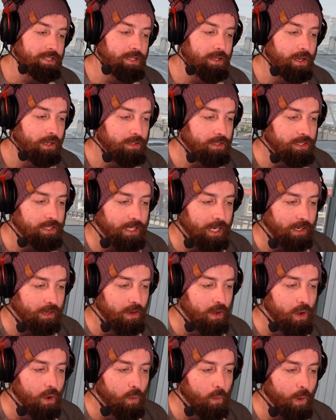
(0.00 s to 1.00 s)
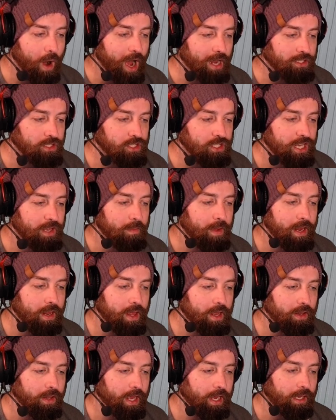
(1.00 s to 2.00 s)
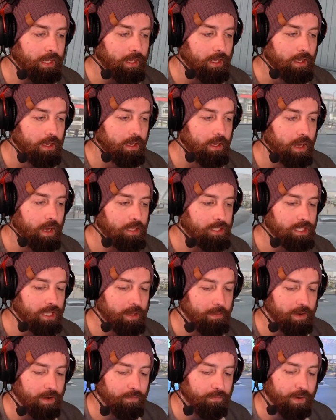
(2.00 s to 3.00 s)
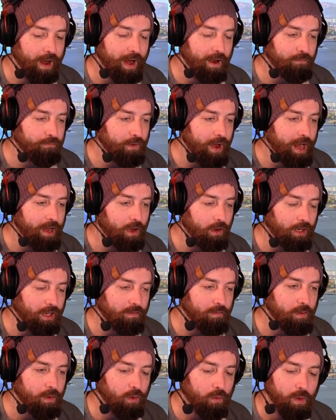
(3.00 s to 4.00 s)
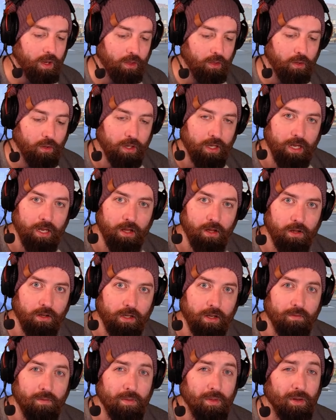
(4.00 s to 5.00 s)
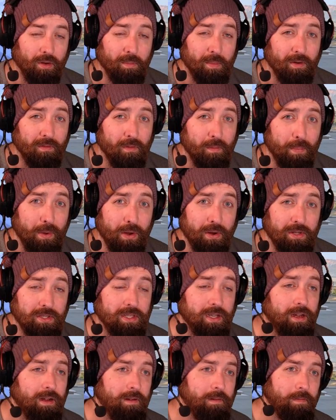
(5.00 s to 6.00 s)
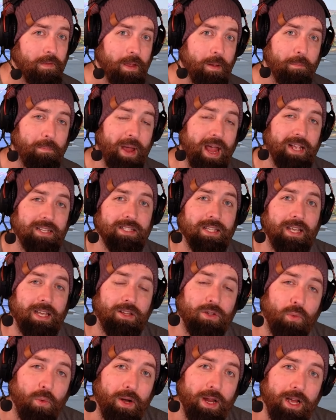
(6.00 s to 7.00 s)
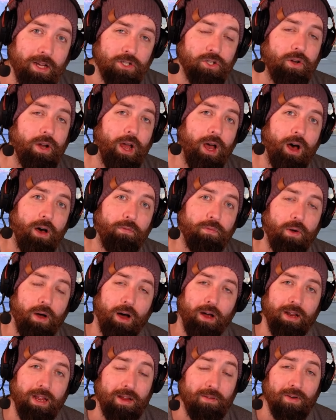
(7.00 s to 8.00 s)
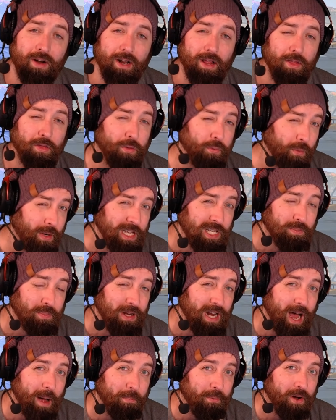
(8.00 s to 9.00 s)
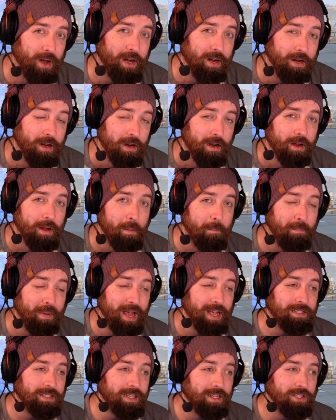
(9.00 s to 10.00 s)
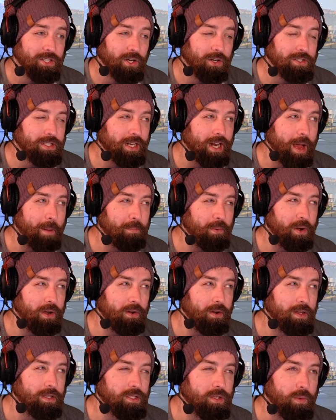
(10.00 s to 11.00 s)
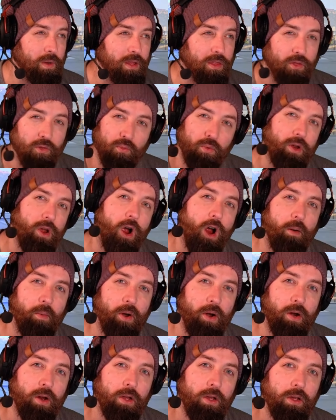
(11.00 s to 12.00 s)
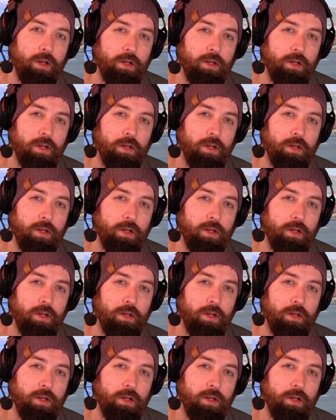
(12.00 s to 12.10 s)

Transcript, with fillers: So I'll just like watch a teammate and then like, I'll see them in a firefight. I'll give them a quick little heal, give them a little bit of a boost. Basically 20 extra health on even on a three speed operator, basically turns that operator into a three armor.